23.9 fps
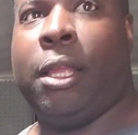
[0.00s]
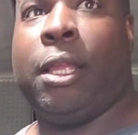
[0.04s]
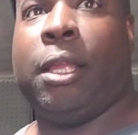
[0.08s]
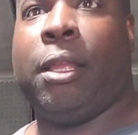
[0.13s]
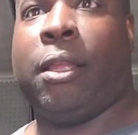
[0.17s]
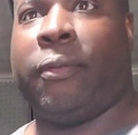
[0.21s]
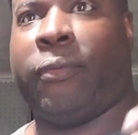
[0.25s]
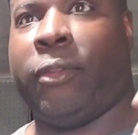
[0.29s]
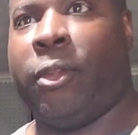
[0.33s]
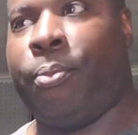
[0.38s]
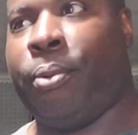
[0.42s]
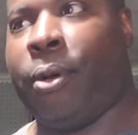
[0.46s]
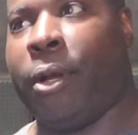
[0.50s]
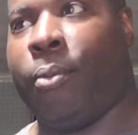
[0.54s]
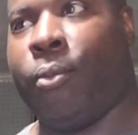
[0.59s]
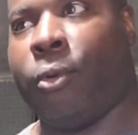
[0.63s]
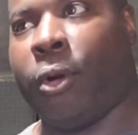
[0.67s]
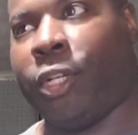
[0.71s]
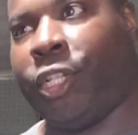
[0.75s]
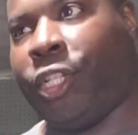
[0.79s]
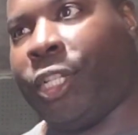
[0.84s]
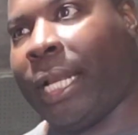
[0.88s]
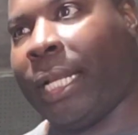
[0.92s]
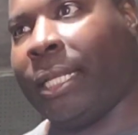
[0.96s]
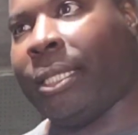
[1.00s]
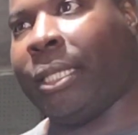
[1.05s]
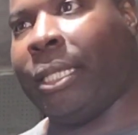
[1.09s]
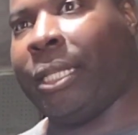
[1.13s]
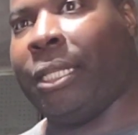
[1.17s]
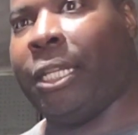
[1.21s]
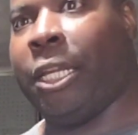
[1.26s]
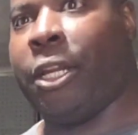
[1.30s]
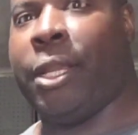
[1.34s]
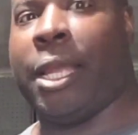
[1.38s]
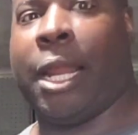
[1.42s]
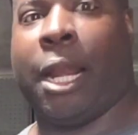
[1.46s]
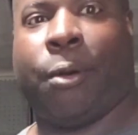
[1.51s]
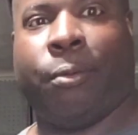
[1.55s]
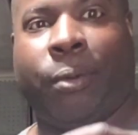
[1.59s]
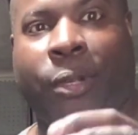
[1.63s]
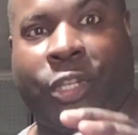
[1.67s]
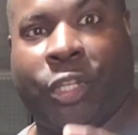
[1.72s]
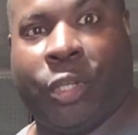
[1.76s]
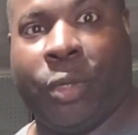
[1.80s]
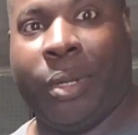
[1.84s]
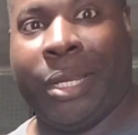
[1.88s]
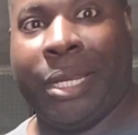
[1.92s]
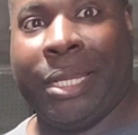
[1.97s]
If you put more jets in there, you got to
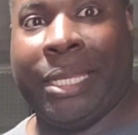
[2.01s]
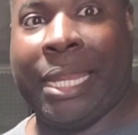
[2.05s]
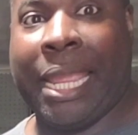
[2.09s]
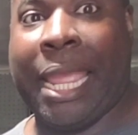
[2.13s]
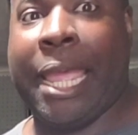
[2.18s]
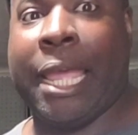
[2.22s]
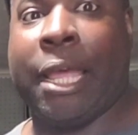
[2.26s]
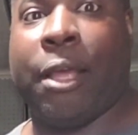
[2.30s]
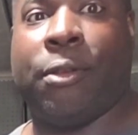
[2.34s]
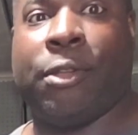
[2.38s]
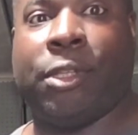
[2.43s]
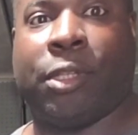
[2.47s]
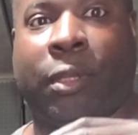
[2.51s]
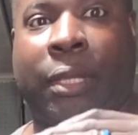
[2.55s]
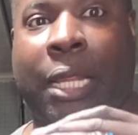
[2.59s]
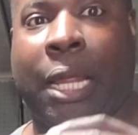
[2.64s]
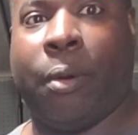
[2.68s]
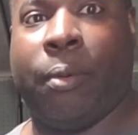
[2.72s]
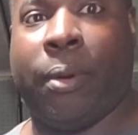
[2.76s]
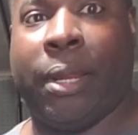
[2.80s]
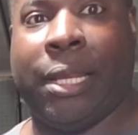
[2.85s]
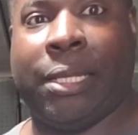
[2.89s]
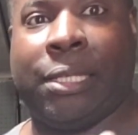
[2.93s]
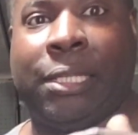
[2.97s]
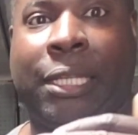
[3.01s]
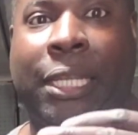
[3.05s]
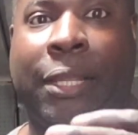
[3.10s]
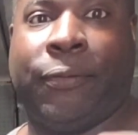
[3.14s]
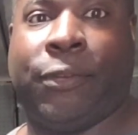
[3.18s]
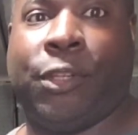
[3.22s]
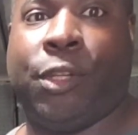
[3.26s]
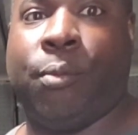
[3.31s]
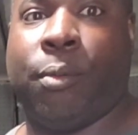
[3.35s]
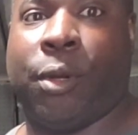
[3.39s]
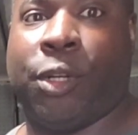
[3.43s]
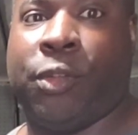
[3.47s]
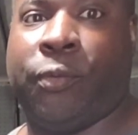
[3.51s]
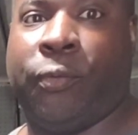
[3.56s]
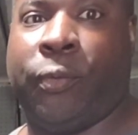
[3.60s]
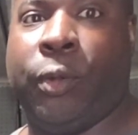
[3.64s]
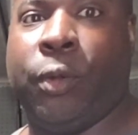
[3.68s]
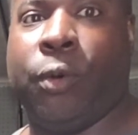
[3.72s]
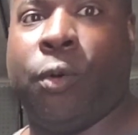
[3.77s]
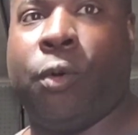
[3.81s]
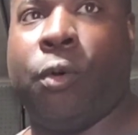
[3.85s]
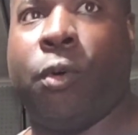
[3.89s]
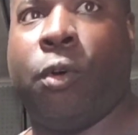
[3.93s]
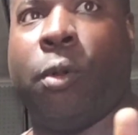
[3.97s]
retune it down so that way it doesn't give too much
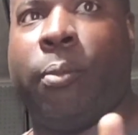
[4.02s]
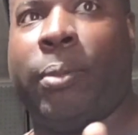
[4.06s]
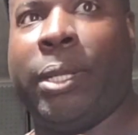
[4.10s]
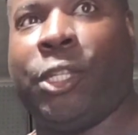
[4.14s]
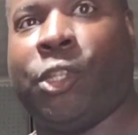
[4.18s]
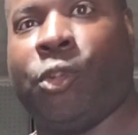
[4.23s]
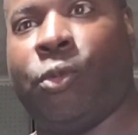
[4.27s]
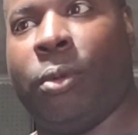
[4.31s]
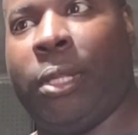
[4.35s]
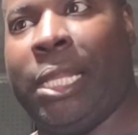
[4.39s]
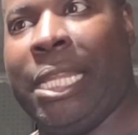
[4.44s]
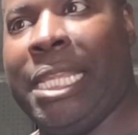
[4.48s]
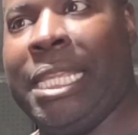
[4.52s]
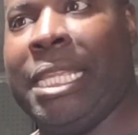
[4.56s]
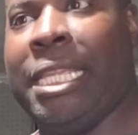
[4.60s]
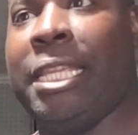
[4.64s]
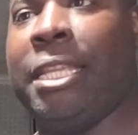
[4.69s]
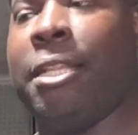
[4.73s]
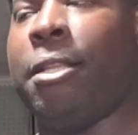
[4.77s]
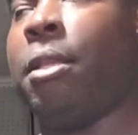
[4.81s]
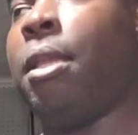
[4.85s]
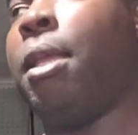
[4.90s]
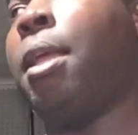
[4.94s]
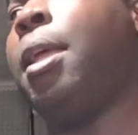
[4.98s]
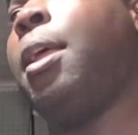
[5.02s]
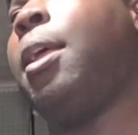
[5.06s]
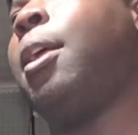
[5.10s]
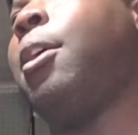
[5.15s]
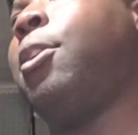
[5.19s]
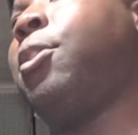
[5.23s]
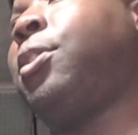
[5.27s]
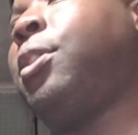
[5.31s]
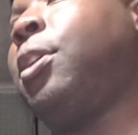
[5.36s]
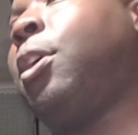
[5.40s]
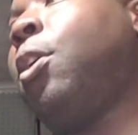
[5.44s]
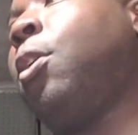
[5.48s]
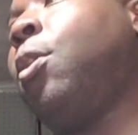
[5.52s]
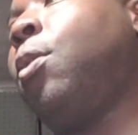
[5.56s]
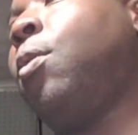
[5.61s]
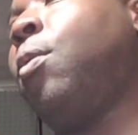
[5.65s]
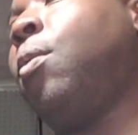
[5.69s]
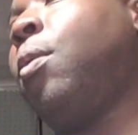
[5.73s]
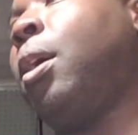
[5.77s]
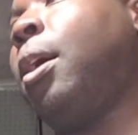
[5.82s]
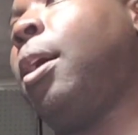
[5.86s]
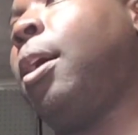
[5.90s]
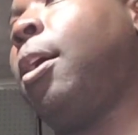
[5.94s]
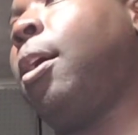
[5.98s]
fuel or be too lean.
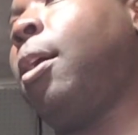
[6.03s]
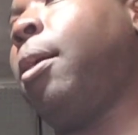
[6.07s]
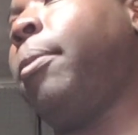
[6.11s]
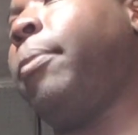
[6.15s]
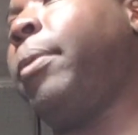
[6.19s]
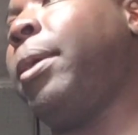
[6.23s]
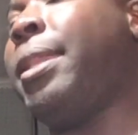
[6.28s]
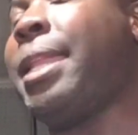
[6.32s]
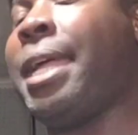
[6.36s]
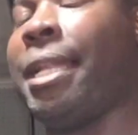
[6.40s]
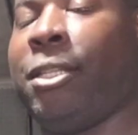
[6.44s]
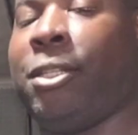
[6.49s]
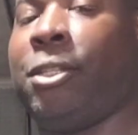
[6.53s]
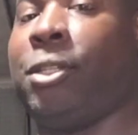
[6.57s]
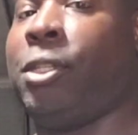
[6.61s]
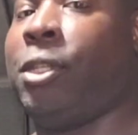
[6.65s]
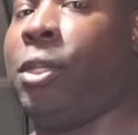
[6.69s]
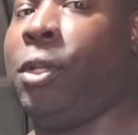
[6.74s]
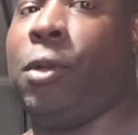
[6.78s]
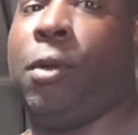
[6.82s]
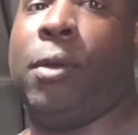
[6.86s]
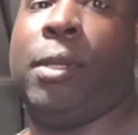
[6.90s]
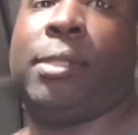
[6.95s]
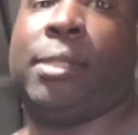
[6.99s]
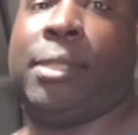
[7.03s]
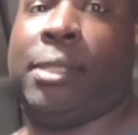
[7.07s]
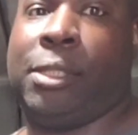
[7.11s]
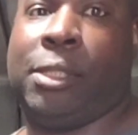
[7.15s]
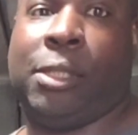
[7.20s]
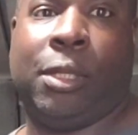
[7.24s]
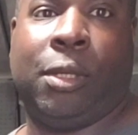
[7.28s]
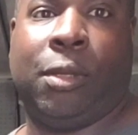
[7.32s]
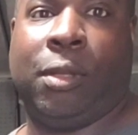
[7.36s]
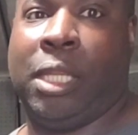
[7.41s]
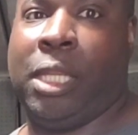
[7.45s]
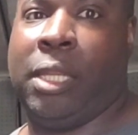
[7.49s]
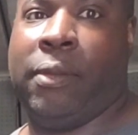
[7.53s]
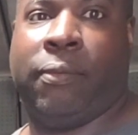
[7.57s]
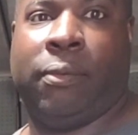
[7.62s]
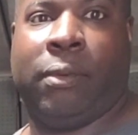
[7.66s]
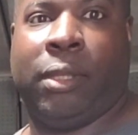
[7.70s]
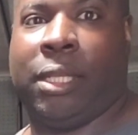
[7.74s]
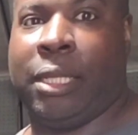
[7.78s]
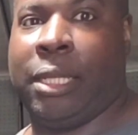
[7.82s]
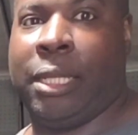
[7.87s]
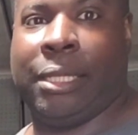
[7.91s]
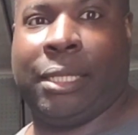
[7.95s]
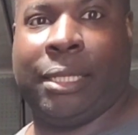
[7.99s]
So, and that still is still, even
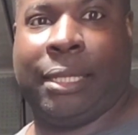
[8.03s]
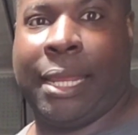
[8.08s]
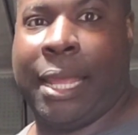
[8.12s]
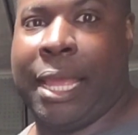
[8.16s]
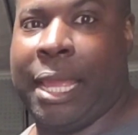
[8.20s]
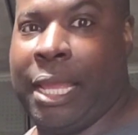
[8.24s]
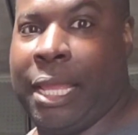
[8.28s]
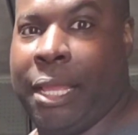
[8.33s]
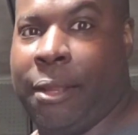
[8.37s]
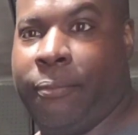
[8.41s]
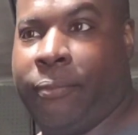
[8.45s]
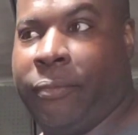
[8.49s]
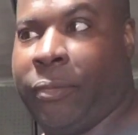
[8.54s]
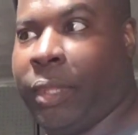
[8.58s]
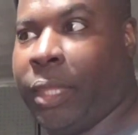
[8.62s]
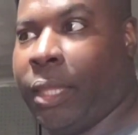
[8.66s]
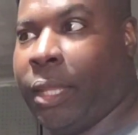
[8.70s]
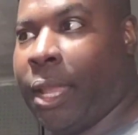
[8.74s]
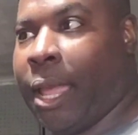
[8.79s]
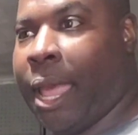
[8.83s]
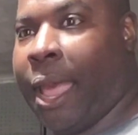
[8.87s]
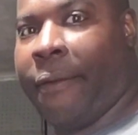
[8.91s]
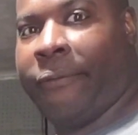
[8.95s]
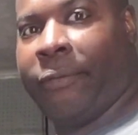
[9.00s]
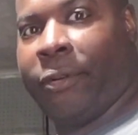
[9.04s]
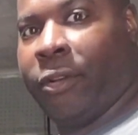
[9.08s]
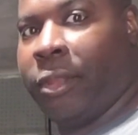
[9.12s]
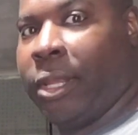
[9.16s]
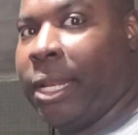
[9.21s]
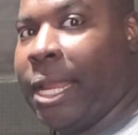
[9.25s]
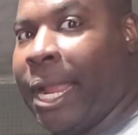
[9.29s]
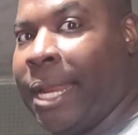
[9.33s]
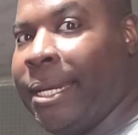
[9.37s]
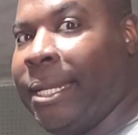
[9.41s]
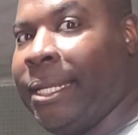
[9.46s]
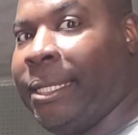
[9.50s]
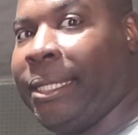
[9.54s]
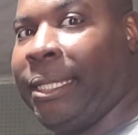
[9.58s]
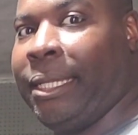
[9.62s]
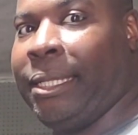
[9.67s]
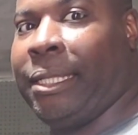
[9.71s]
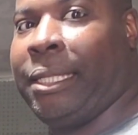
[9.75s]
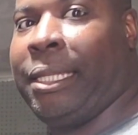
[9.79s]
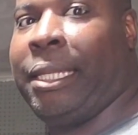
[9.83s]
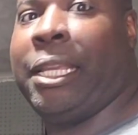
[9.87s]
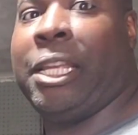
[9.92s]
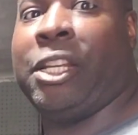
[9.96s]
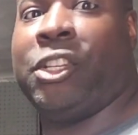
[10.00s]
to this day, after the
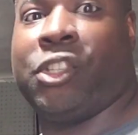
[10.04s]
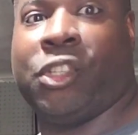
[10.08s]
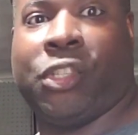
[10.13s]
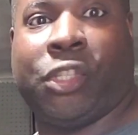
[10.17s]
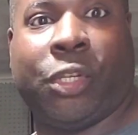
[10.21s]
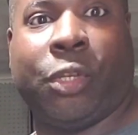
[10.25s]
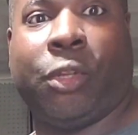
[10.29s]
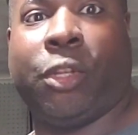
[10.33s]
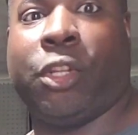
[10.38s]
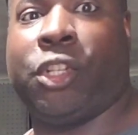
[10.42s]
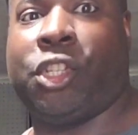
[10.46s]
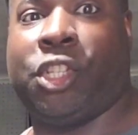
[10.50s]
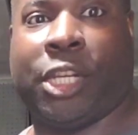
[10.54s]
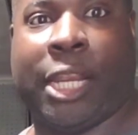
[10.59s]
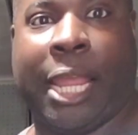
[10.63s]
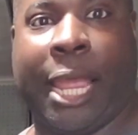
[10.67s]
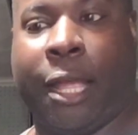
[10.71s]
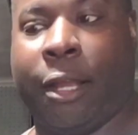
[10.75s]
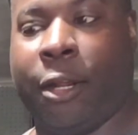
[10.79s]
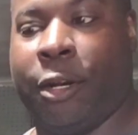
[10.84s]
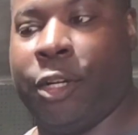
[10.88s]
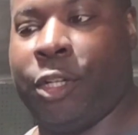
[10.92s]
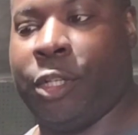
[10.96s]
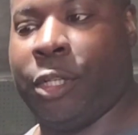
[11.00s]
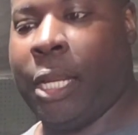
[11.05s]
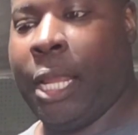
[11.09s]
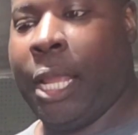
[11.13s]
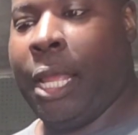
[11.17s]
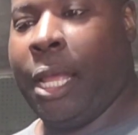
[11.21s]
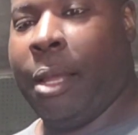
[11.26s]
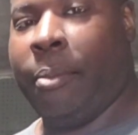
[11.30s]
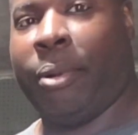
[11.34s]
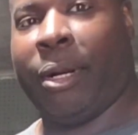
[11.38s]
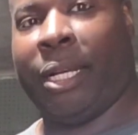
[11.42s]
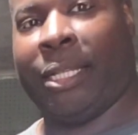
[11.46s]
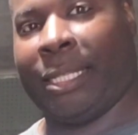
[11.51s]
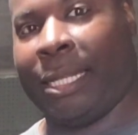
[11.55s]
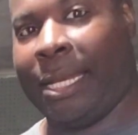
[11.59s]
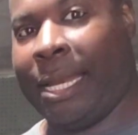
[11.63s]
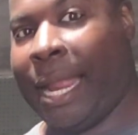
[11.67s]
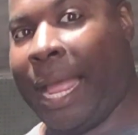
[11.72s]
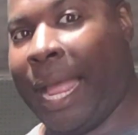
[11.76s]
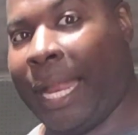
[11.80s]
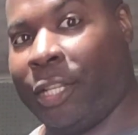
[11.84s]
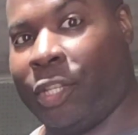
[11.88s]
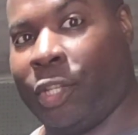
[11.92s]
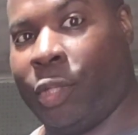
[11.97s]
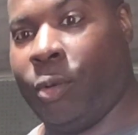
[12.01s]
90cc, it's still a challenge, but it's
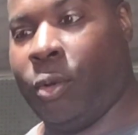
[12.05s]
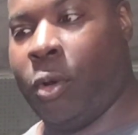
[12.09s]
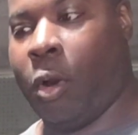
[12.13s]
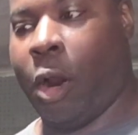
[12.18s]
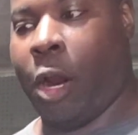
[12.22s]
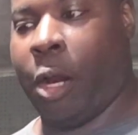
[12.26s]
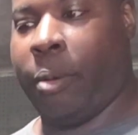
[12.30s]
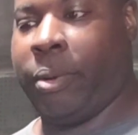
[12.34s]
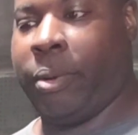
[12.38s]
not too hard